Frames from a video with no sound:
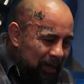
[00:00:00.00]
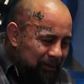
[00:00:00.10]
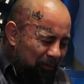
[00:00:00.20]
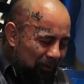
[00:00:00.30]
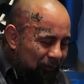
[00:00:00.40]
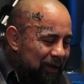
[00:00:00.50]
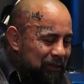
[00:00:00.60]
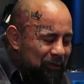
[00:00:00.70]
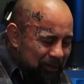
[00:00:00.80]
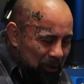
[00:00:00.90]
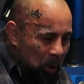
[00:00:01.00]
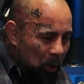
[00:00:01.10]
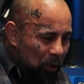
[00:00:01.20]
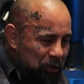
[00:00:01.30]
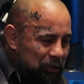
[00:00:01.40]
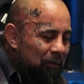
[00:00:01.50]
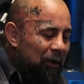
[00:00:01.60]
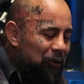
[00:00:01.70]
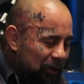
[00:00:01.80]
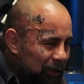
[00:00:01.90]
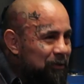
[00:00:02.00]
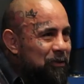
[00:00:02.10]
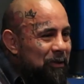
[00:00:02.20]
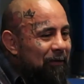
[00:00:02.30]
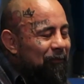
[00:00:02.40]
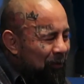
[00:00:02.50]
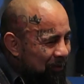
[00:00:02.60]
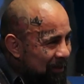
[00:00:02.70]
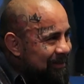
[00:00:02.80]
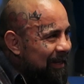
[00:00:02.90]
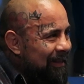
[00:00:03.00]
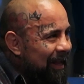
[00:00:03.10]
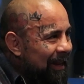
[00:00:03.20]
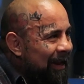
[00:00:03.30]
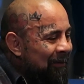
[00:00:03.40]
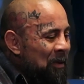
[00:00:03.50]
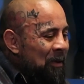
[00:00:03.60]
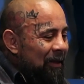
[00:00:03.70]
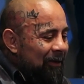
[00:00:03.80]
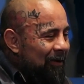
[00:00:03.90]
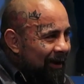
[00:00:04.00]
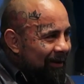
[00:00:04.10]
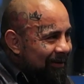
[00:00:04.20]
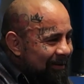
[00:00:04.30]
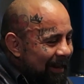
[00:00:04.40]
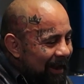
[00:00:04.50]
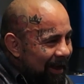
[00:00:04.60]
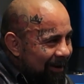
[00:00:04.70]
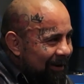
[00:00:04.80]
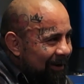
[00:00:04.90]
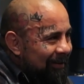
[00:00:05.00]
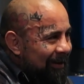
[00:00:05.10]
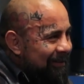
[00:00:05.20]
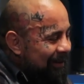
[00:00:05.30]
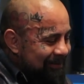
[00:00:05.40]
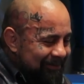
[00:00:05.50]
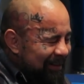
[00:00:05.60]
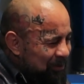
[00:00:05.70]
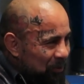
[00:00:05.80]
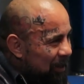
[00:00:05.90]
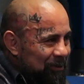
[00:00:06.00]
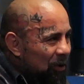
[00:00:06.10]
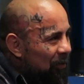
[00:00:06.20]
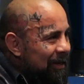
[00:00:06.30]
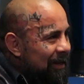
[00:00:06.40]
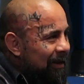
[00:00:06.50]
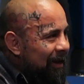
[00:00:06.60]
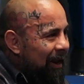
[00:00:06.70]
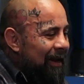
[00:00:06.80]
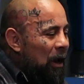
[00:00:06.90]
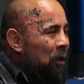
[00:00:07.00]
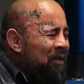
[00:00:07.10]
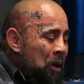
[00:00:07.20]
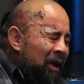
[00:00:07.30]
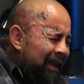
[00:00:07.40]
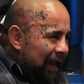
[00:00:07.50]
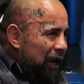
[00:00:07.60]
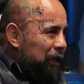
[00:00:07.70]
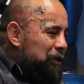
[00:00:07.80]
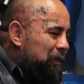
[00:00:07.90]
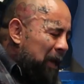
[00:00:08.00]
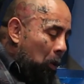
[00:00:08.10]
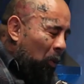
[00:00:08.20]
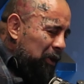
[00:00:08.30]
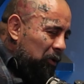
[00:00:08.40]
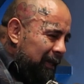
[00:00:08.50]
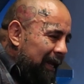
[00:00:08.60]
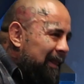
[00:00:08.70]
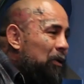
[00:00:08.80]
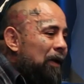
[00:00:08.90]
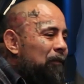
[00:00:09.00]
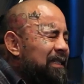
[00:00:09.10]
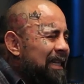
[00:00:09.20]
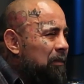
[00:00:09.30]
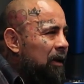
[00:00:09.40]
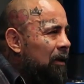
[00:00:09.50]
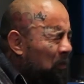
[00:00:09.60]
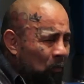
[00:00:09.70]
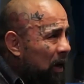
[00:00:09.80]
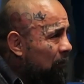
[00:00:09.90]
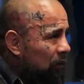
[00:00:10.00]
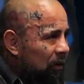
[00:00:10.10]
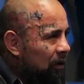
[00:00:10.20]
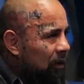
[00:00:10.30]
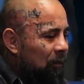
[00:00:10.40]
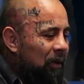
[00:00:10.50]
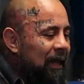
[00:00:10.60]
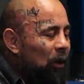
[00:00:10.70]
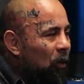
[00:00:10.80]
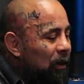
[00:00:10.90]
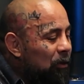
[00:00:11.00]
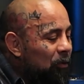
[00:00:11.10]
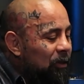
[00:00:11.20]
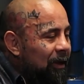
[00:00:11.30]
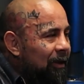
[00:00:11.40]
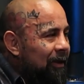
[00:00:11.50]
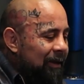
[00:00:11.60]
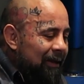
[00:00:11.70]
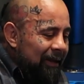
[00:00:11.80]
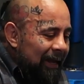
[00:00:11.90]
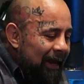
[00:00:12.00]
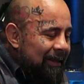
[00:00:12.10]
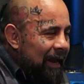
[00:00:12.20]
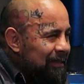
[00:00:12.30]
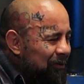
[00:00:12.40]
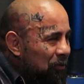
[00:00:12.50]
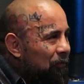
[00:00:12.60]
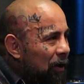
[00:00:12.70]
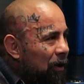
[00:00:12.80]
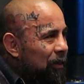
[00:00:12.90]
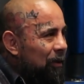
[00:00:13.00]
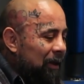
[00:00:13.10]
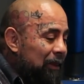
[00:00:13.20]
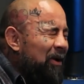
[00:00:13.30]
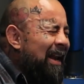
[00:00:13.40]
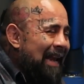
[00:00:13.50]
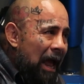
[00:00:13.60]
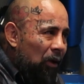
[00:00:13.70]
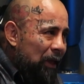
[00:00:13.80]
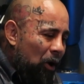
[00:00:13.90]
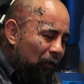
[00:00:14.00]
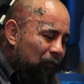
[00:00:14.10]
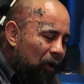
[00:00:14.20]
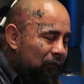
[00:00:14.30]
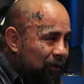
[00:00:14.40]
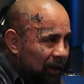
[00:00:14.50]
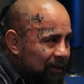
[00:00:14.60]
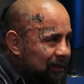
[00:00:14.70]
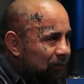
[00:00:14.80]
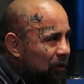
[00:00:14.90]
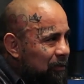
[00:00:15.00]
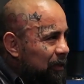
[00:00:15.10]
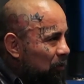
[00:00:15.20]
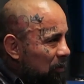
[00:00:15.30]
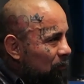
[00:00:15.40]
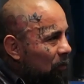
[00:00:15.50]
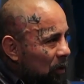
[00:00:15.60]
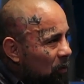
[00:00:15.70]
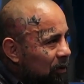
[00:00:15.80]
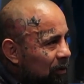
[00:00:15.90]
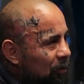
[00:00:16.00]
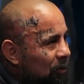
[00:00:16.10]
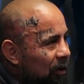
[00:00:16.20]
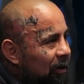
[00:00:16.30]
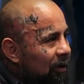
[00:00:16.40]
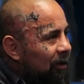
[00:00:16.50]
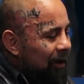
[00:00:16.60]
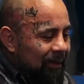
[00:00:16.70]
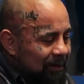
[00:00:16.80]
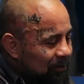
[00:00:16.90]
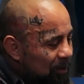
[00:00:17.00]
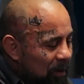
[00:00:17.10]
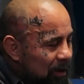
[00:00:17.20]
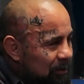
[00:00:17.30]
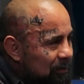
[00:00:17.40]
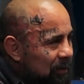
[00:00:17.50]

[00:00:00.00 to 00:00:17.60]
as a professor, as a coach, as a mentor, that's what you live for, things like that. Like, they're like, they got it now. Like, that's all they needed. And now, it could just be that one little thing and then I'll never see them again, whatever. But that one little thing ignites a little fire in them. And they are forever not the same person they were before when they walked in the door. And that's all that matters to